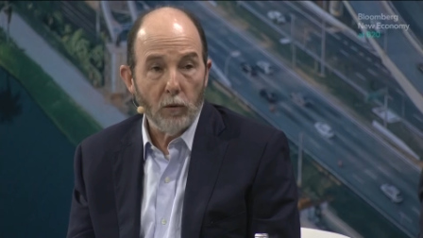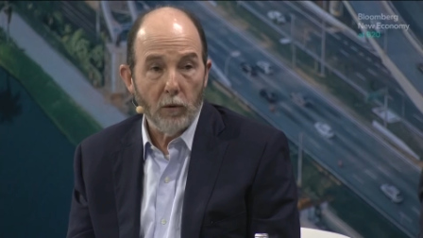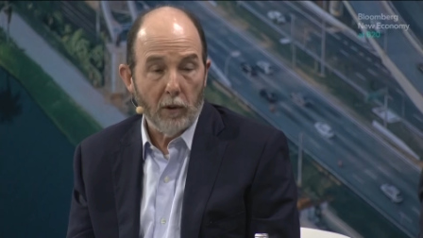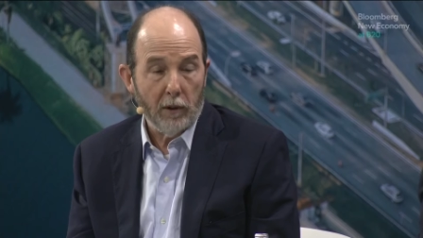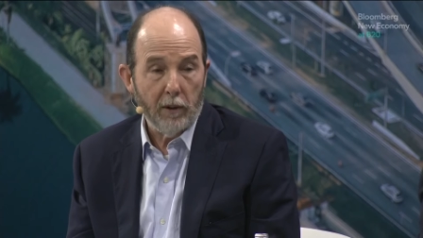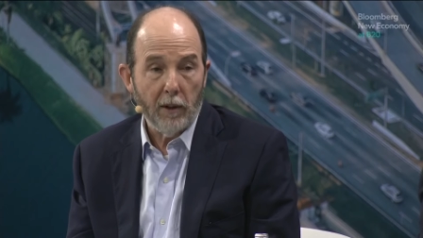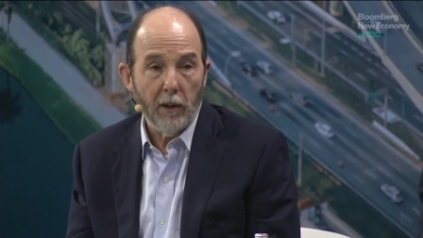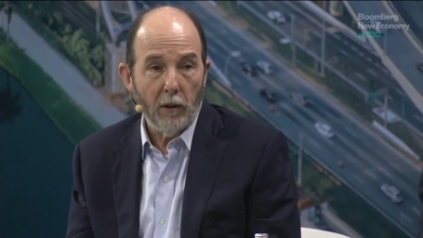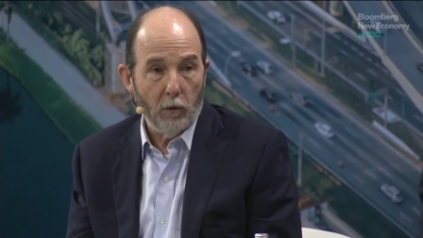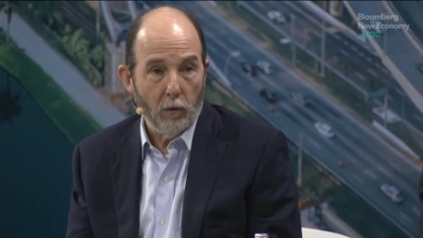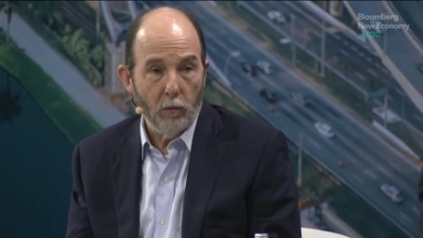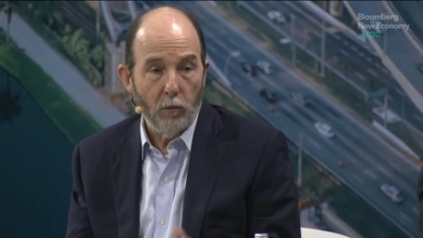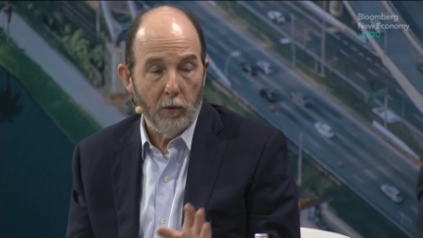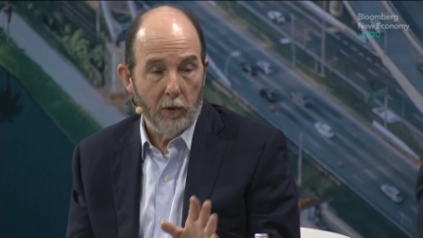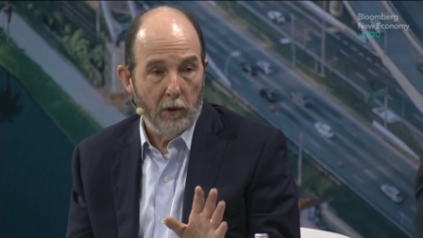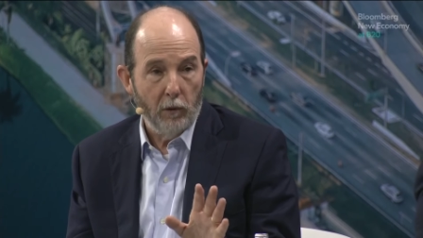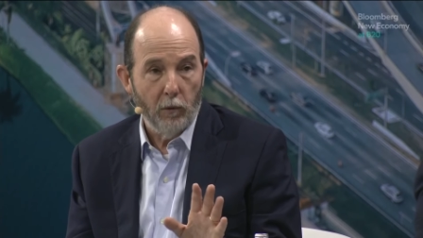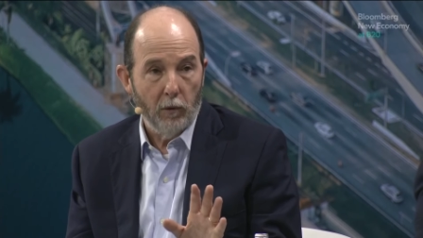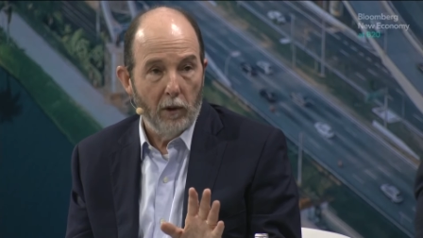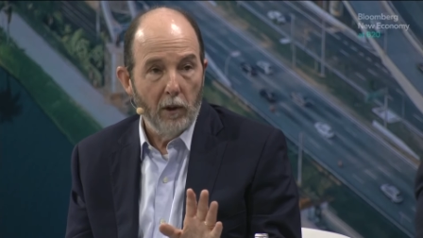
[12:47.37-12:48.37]
I think
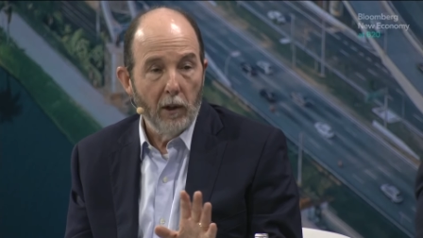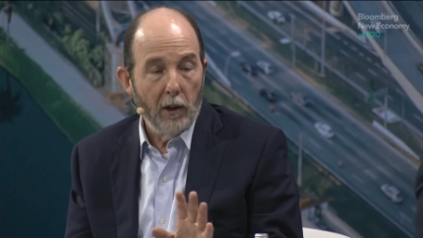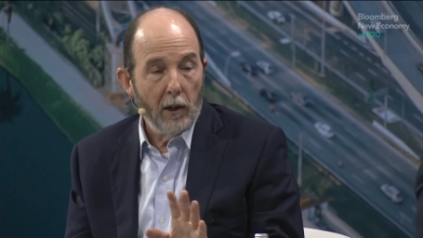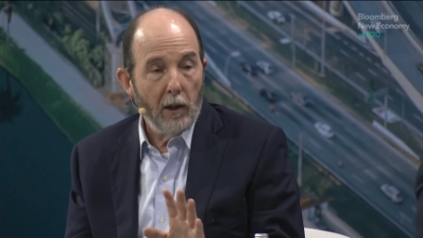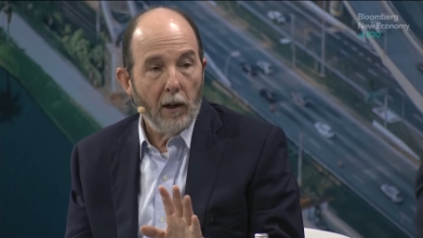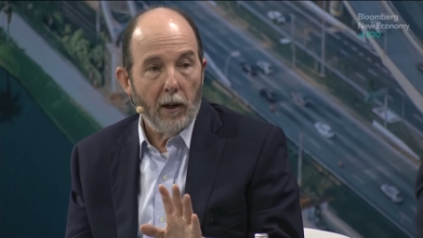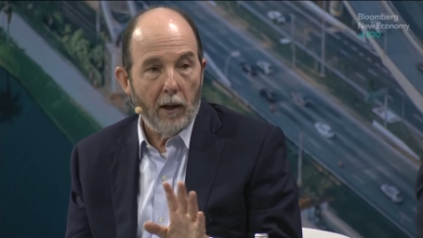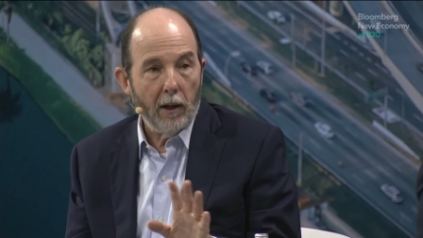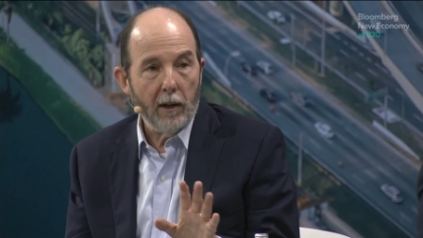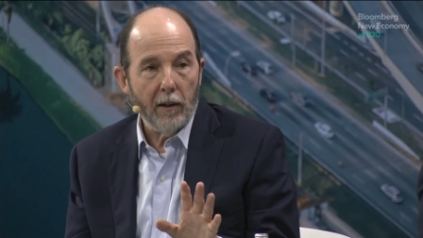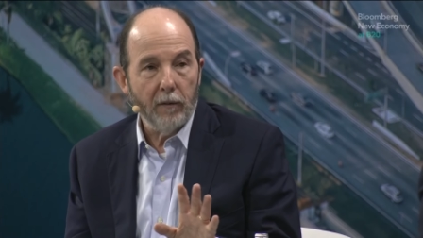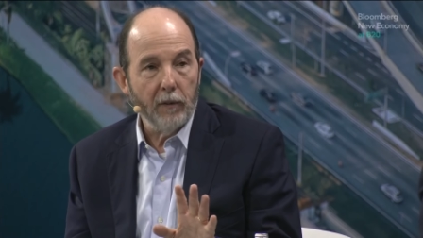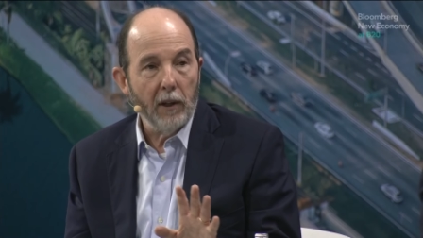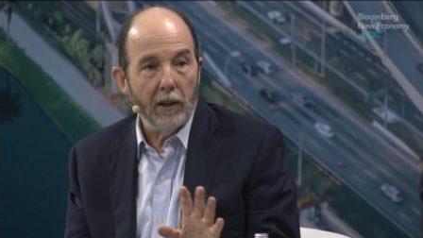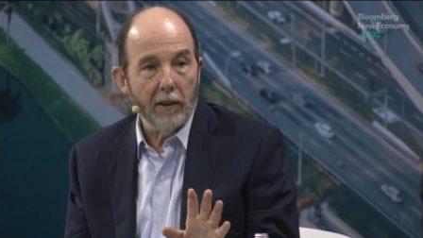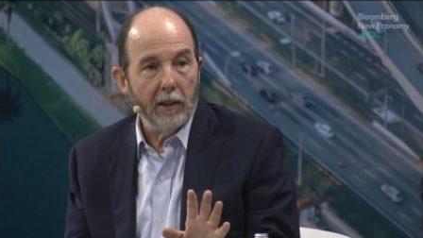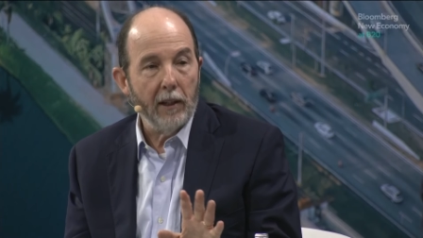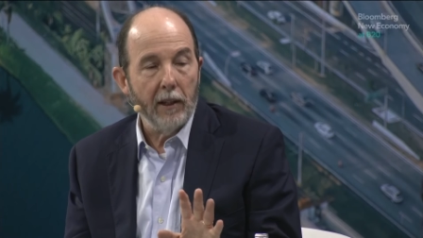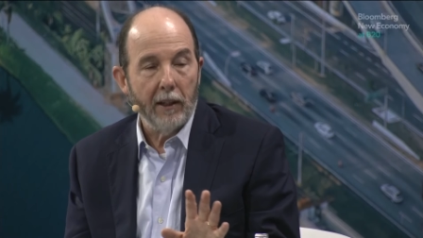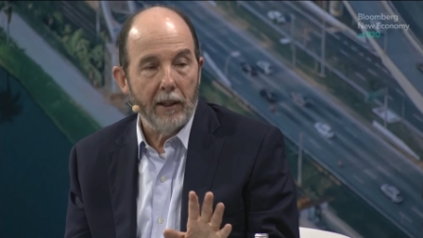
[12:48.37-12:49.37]
I have
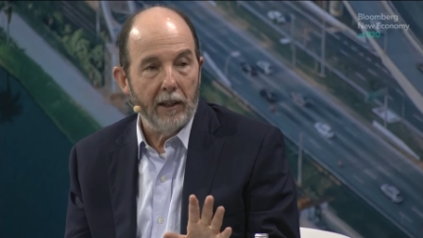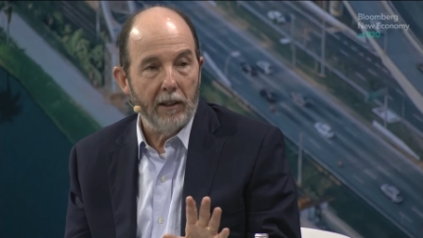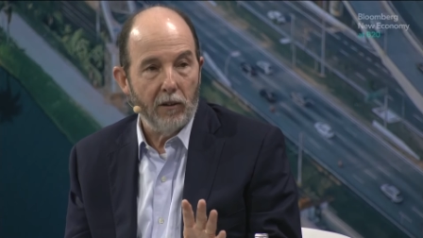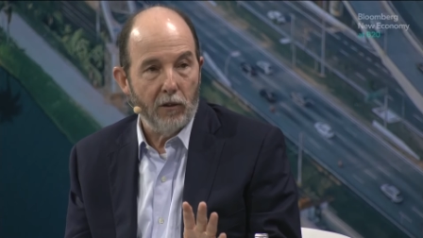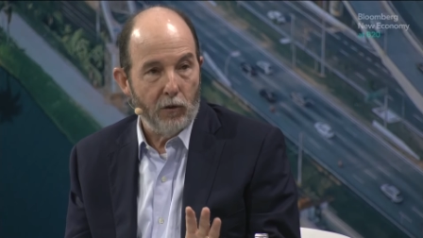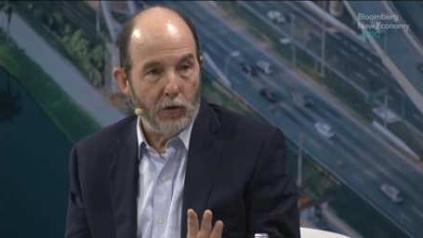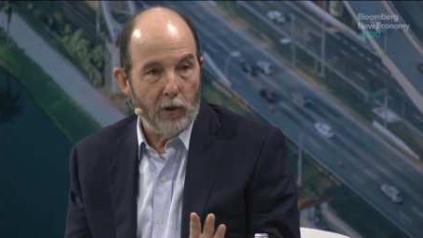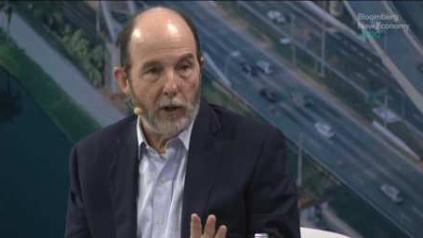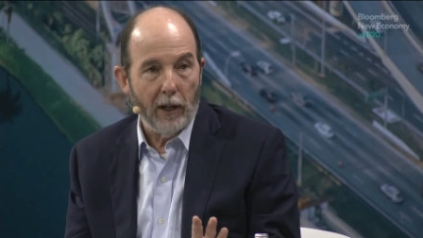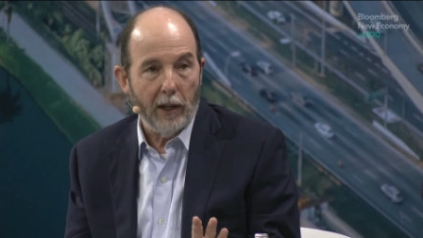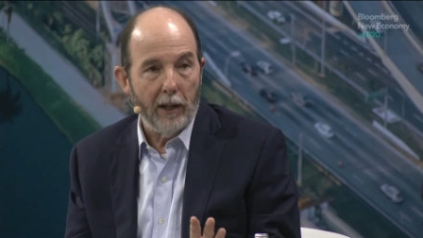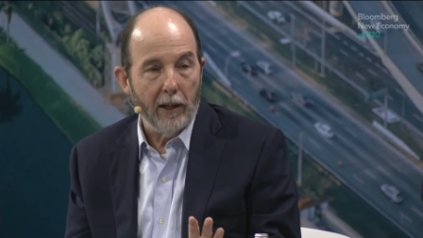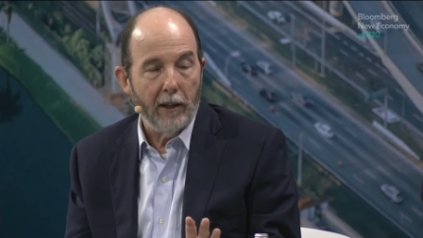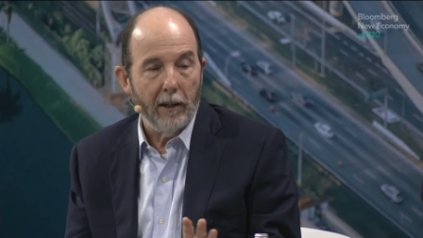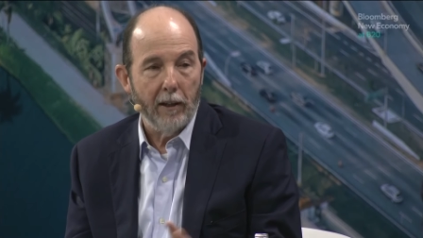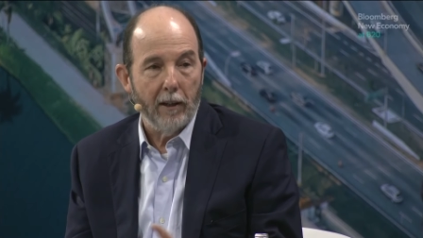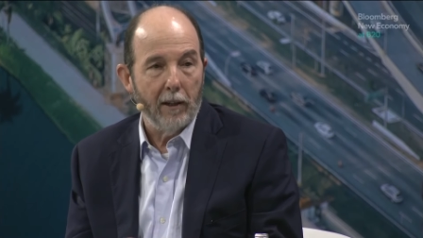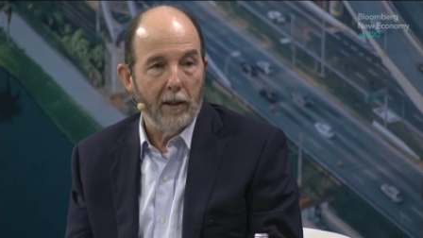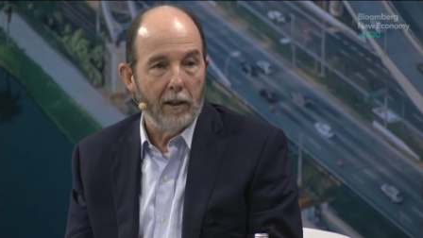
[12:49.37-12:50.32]
nothing against trading.